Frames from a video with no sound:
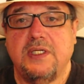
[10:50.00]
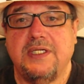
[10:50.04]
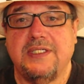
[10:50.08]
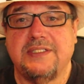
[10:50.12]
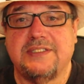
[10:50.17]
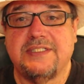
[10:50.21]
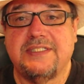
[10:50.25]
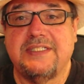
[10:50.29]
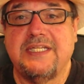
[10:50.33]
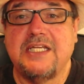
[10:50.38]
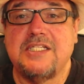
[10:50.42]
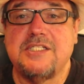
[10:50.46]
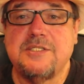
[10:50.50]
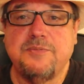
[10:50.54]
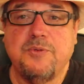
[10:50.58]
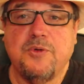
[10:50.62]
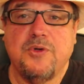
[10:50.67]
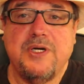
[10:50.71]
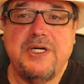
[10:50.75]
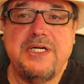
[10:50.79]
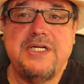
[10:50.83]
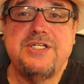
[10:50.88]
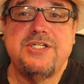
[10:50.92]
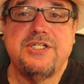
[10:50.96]
It's
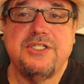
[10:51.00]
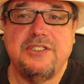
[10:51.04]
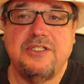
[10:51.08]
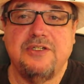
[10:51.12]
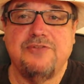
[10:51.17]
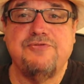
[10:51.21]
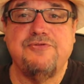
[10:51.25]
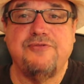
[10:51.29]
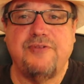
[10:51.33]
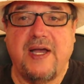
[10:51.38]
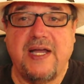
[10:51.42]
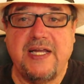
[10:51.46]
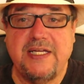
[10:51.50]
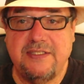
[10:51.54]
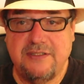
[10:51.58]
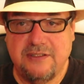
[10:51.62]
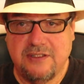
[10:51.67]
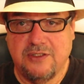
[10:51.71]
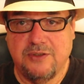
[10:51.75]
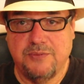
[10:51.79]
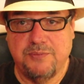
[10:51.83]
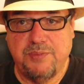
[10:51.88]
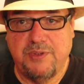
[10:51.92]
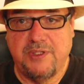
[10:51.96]
desperation to
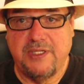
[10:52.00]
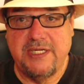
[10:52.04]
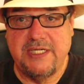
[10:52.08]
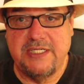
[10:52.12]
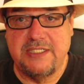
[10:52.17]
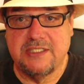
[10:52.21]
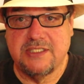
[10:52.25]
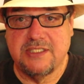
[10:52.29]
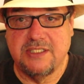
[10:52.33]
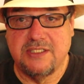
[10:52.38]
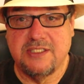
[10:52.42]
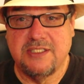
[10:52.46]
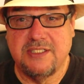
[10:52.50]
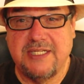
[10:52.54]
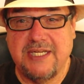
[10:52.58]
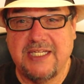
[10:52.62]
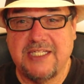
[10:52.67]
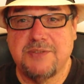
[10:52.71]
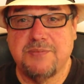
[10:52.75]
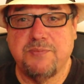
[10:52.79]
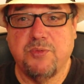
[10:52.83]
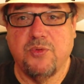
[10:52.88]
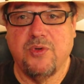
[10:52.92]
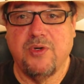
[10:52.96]
find their place. It's
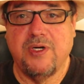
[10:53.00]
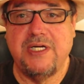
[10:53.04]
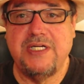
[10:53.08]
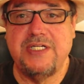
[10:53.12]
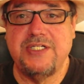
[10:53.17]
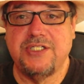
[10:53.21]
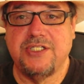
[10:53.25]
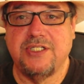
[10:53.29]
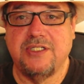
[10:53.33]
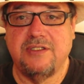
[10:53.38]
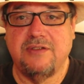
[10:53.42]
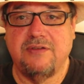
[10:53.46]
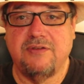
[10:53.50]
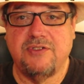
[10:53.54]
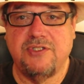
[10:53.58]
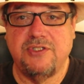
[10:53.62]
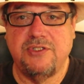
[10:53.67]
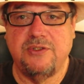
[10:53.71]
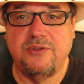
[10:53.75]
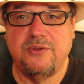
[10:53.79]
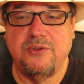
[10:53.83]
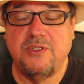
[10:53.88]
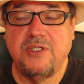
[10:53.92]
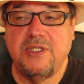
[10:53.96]
desperation
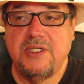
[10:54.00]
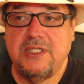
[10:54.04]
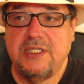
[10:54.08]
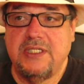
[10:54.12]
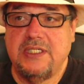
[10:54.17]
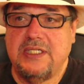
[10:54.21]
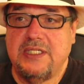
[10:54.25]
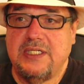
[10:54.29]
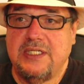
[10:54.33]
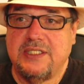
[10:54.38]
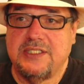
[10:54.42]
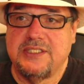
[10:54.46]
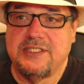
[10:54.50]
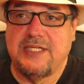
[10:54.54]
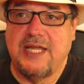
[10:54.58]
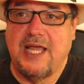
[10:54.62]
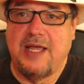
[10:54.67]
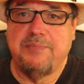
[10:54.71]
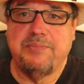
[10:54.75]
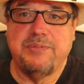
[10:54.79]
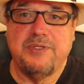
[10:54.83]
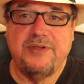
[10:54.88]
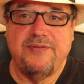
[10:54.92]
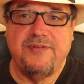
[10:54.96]
to
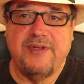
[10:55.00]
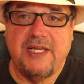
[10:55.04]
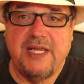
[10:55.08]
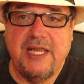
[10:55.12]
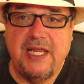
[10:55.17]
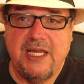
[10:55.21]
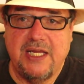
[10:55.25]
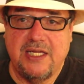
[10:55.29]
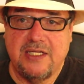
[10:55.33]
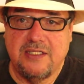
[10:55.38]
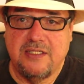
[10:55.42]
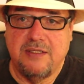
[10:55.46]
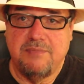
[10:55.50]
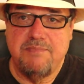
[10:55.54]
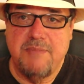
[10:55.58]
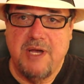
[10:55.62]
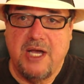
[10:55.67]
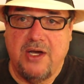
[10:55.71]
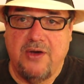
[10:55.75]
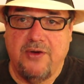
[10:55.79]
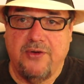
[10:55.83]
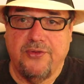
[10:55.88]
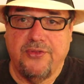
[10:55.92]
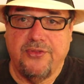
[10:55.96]
stop living hand to
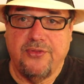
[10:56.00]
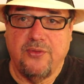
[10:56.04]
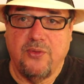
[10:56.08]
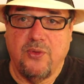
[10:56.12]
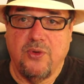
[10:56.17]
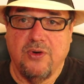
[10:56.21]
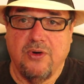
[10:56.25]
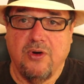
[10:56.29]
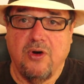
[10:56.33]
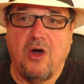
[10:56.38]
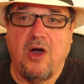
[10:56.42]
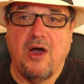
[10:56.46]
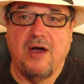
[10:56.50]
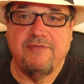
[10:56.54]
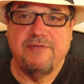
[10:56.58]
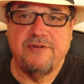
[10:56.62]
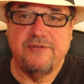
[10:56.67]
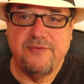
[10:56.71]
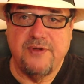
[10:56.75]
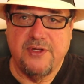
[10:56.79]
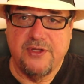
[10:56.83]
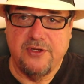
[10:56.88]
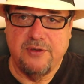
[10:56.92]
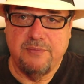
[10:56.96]
mouth or off
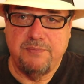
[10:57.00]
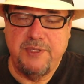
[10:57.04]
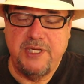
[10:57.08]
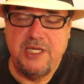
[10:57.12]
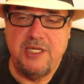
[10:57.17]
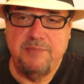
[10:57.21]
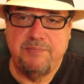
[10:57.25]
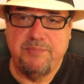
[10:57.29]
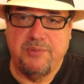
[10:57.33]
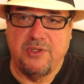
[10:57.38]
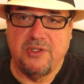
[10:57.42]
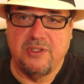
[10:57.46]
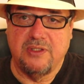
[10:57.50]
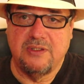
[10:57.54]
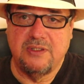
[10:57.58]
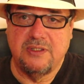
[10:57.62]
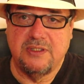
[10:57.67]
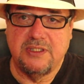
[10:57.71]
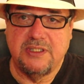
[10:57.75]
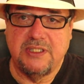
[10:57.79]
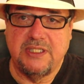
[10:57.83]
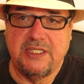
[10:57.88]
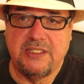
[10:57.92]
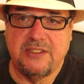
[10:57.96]
of other
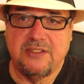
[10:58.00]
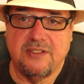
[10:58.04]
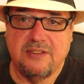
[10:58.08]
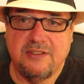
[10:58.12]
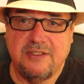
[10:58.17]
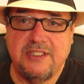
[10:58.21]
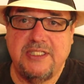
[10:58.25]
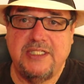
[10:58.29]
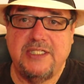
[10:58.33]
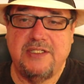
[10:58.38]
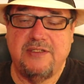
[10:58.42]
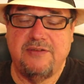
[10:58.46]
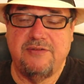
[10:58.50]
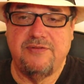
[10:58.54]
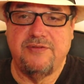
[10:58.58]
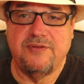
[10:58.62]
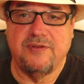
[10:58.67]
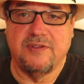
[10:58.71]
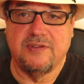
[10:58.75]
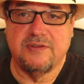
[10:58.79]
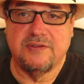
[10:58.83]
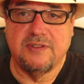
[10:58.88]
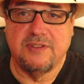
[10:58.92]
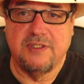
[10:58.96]
people and to
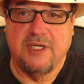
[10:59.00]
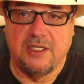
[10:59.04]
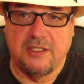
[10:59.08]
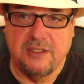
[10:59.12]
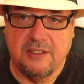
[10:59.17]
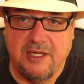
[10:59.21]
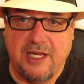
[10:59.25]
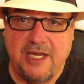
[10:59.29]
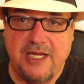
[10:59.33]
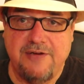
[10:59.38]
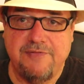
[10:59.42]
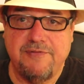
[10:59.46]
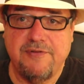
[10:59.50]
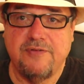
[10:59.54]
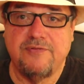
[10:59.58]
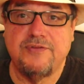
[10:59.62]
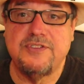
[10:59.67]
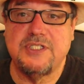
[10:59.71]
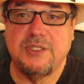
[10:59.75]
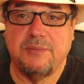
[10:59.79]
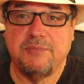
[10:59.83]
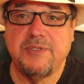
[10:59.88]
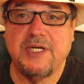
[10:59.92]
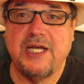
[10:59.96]
live a life of
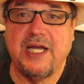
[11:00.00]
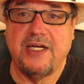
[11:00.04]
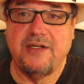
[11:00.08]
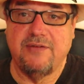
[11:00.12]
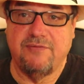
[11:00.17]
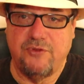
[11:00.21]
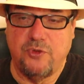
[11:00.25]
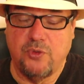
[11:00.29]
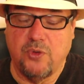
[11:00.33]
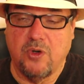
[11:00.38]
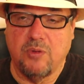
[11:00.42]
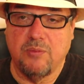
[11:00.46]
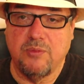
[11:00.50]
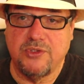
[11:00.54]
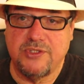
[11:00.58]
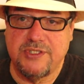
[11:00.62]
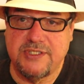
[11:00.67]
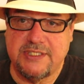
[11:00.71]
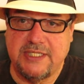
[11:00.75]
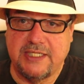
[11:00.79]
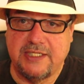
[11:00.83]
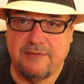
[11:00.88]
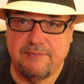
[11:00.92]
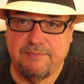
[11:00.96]
some kind of
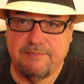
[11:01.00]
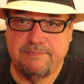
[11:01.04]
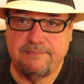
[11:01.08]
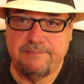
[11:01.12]
normalcy.